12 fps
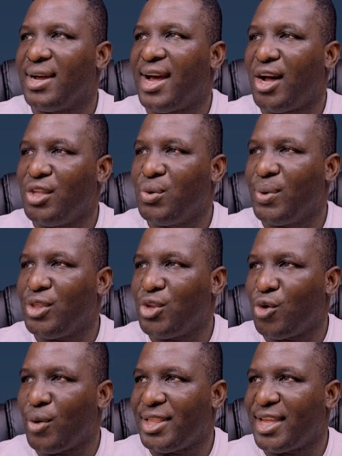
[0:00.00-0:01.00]
how do we
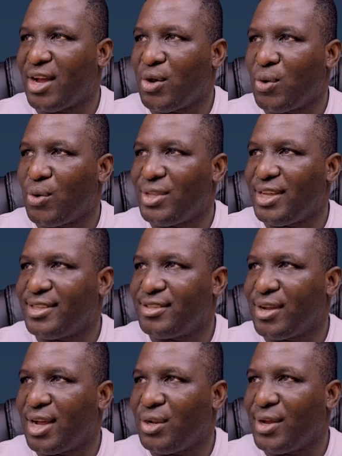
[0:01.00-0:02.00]
know where that code is?
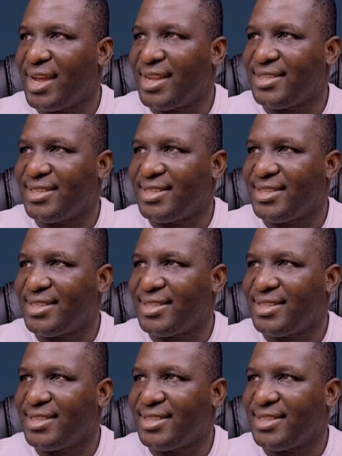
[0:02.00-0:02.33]
So I'll look at